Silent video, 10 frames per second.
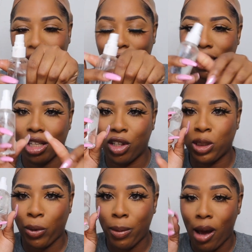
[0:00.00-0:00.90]
in this little
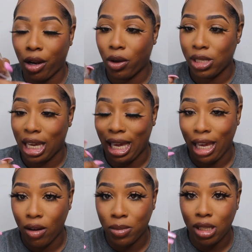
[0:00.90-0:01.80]
spray bottle because it
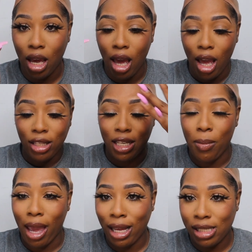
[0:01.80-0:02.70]
helps to
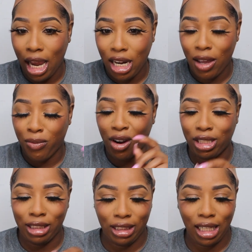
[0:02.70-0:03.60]
maintain it versus